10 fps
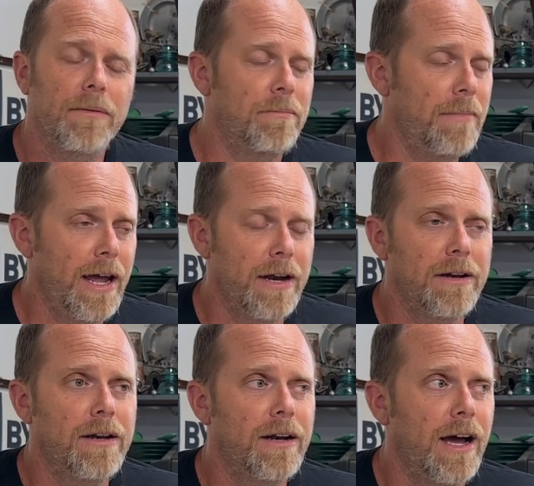Man.
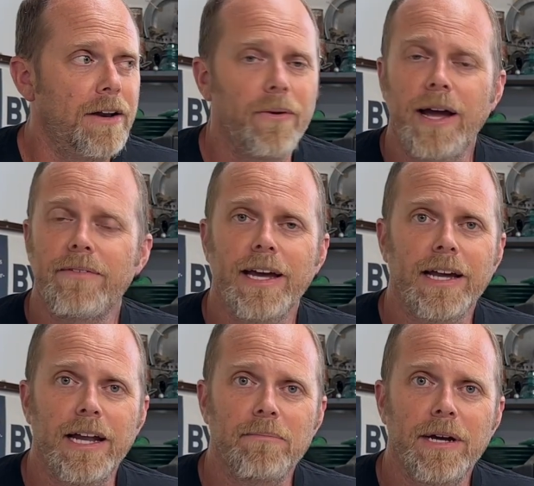I don't have that
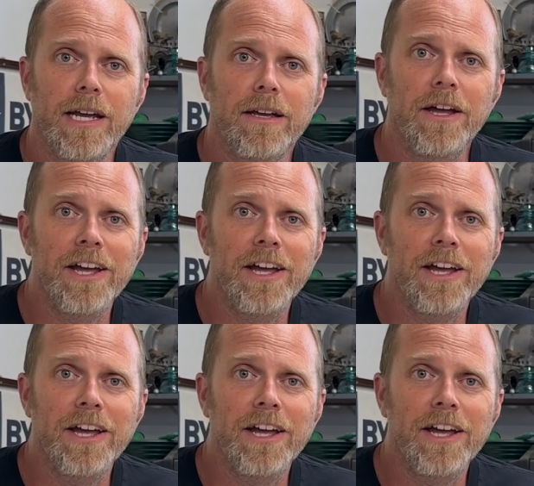kind of money.